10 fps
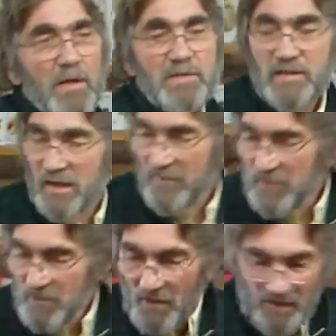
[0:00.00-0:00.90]
it's a
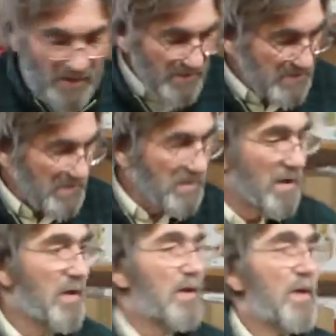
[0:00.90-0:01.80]
heavy dollhouse
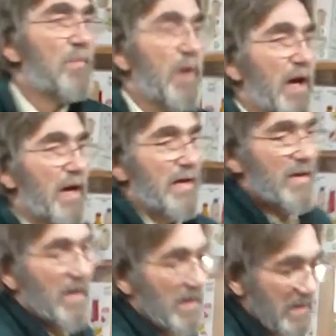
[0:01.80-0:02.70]
in
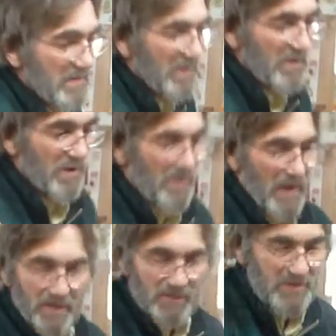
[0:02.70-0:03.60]
pine.
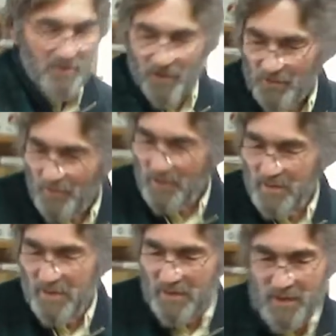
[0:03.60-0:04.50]
I mean, it's hardwood.
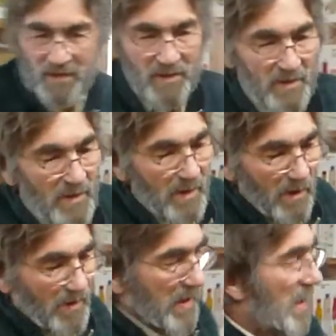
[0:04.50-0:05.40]

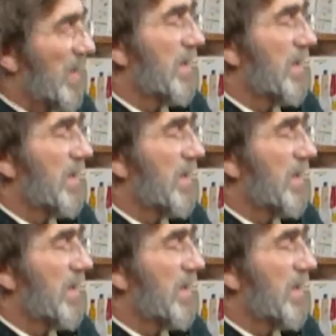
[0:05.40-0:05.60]
Okay,